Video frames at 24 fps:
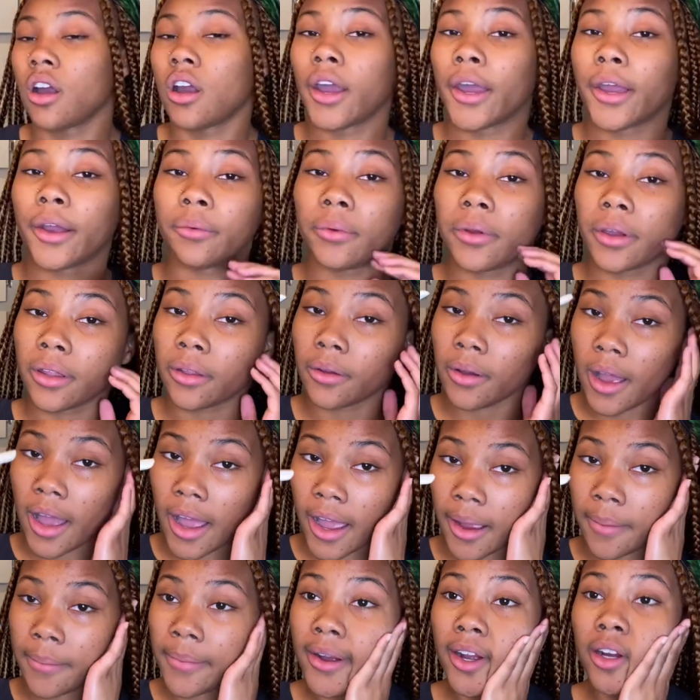A regular
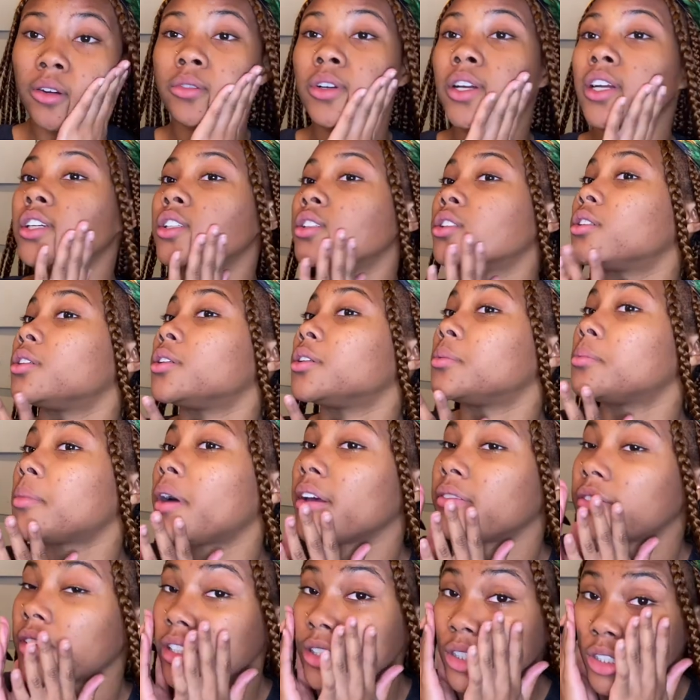eyebrow razor. My
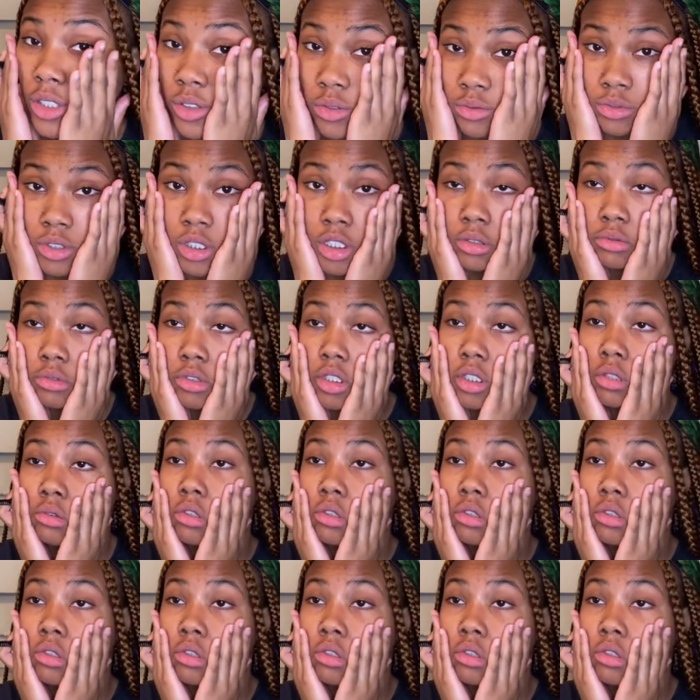face is really, really,